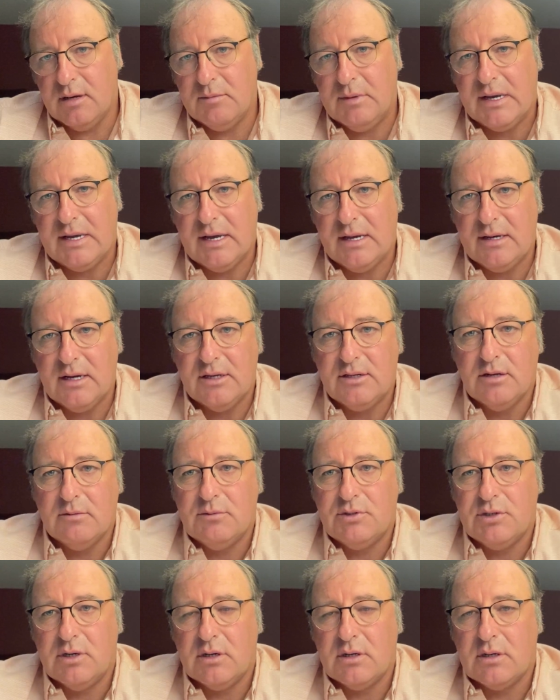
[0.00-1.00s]
and make it into a
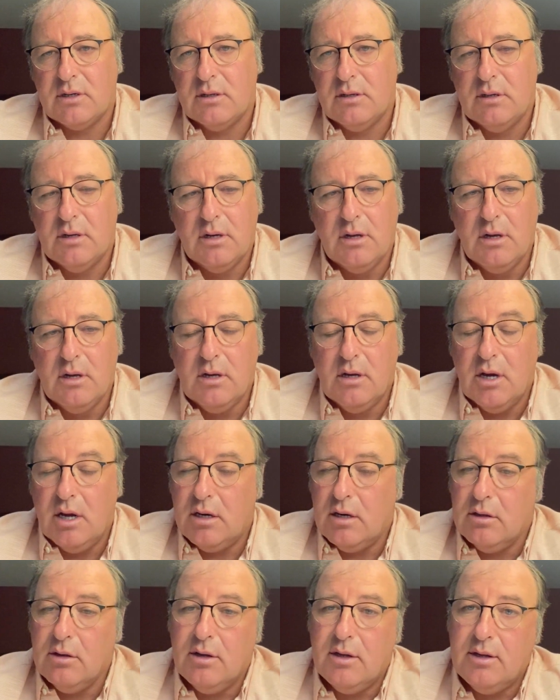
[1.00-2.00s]
dump truck.
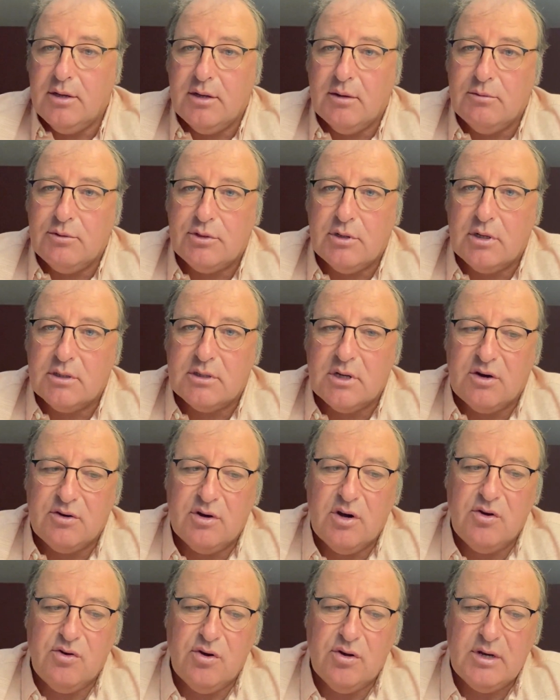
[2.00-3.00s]
And a lot of the dump trucks that are
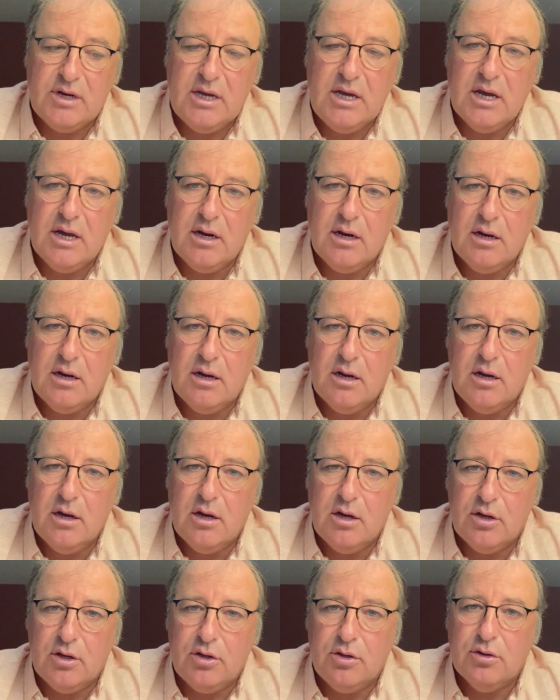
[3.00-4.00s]
around here
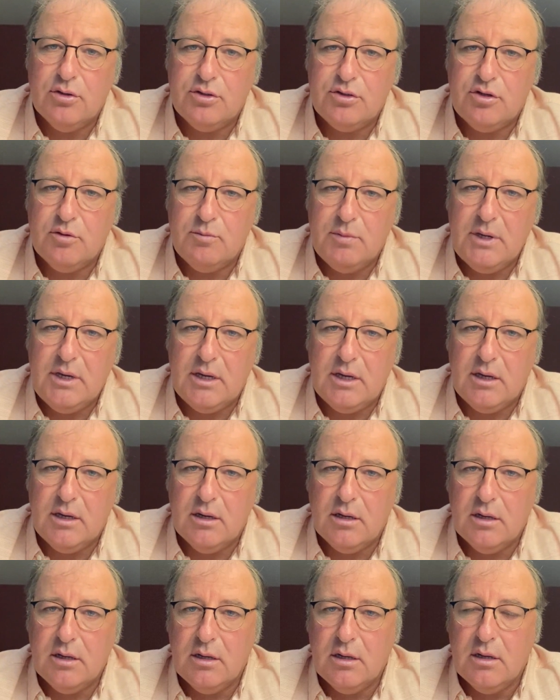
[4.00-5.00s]
used to be